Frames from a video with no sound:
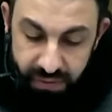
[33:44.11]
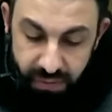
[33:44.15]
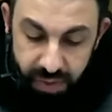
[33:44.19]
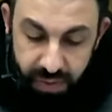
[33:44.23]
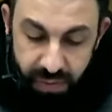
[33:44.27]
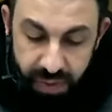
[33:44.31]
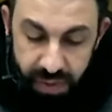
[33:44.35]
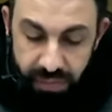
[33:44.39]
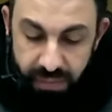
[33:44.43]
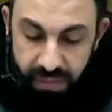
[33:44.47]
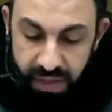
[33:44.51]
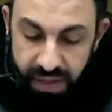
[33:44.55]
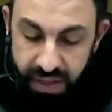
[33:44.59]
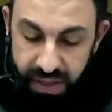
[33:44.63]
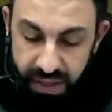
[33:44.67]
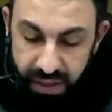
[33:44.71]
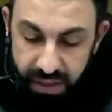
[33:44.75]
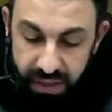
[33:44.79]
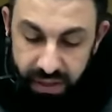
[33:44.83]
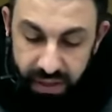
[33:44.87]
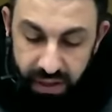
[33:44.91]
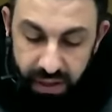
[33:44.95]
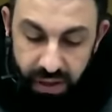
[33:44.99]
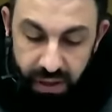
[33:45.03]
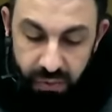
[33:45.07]
remember that
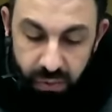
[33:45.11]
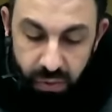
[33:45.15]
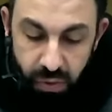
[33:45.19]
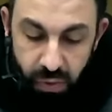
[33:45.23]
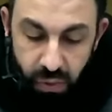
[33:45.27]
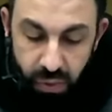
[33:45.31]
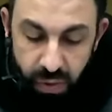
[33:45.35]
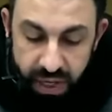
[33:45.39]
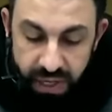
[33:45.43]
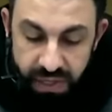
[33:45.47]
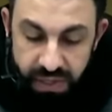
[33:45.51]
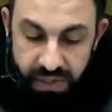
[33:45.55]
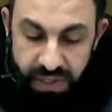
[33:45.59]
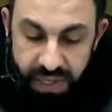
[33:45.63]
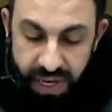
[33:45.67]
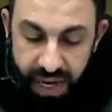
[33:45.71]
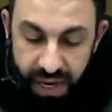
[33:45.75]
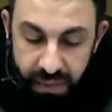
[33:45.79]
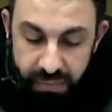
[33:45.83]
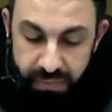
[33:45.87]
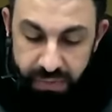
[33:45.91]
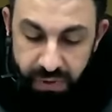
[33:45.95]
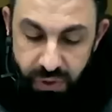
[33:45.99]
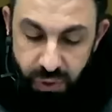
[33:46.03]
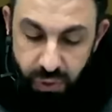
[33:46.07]
Allah will raise
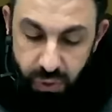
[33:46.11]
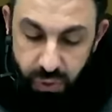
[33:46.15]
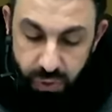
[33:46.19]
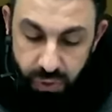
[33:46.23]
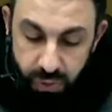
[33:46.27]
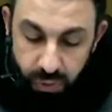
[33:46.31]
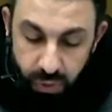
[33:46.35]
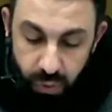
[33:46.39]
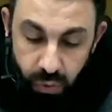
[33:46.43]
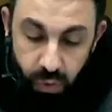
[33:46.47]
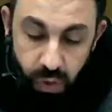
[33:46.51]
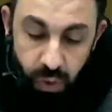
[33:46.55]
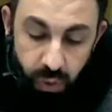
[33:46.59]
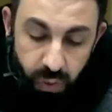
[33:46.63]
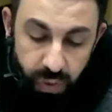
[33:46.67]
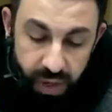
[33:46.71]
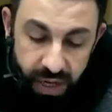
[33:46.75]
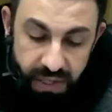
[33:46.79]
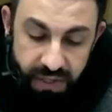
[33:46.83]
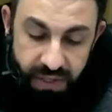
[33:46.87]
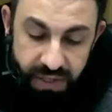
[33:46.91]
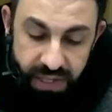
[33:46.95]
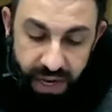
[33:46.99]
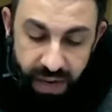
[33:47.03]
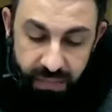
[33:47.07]
up
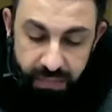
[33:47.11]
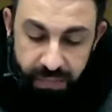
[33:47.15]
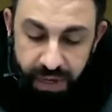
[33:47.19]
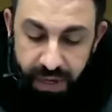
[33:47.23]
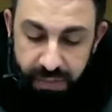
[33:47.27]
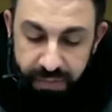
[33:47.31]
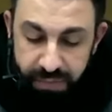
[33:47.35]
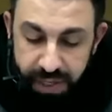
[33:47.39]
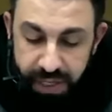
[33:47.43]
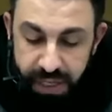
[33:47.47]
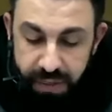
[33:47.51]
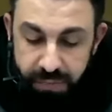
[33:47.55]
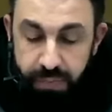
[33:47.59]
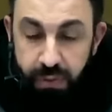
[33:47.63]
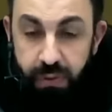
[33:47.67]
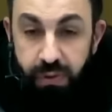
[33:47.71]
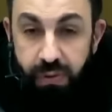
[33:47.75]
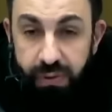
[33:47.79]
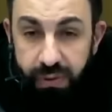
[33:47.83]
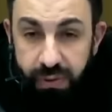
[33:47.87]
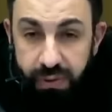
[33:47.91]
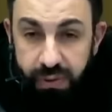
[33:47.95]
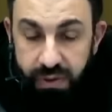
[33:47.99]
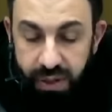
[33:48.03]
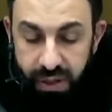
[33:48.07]
a
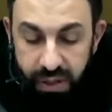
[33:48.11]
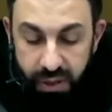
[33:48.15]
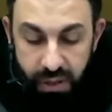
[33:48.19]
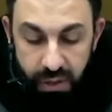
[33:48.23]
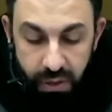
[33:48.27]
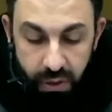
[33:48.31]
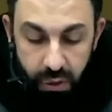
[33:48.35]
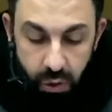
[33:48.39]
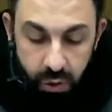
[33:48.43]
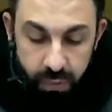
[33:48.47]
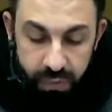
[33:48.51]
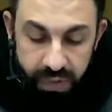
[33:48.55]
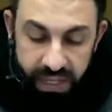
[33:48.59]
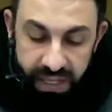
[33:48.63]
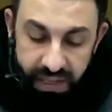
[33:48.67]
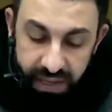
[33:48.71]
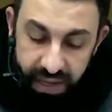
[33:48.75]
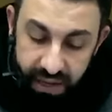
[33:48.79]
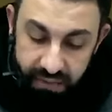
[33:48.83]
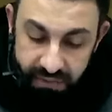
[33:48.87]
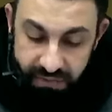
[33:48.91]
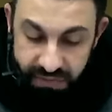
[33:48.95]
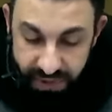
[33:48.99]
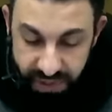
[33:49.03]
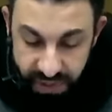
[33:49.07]
people whom He
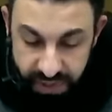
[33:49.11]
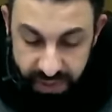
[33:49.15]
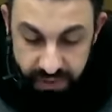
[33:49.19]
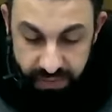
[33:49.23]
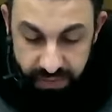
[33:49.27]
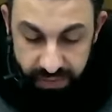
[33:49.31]
loves